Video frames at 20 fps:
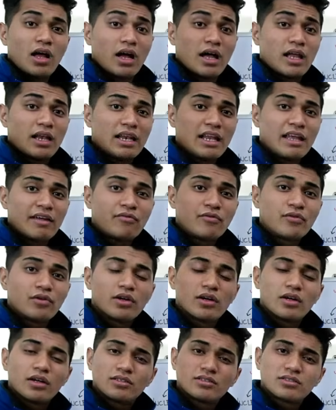I lift
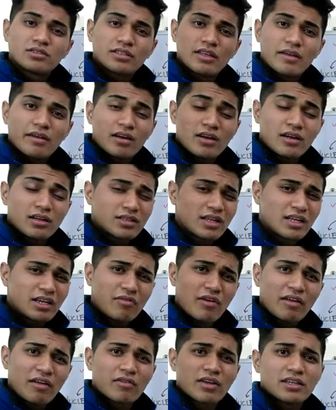
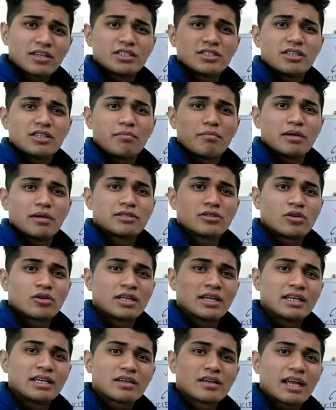35 kg dumbbells
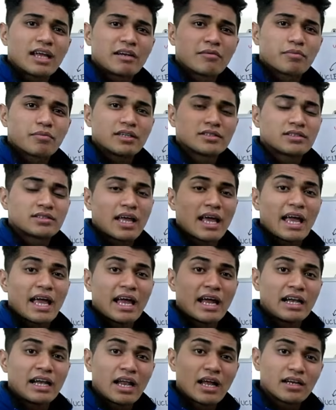on incline press
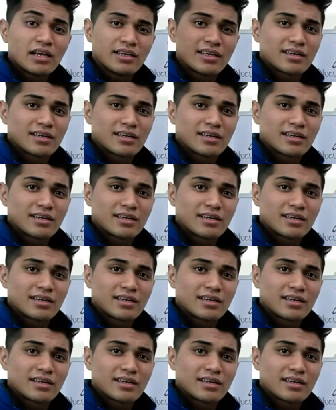and